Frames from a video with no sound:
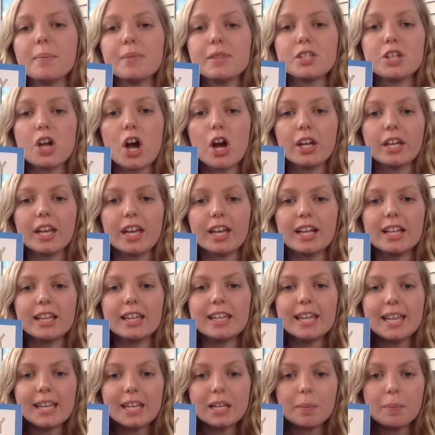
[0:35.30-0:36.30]
talking a
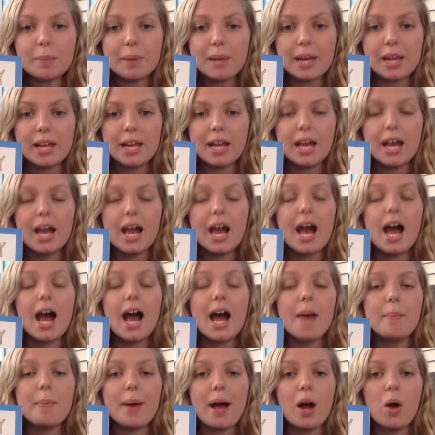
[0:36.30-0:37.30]
little bit
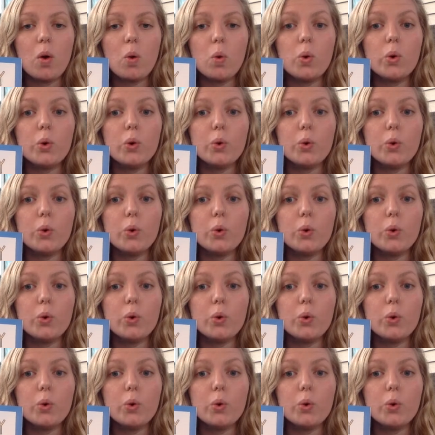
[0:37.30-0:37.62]
about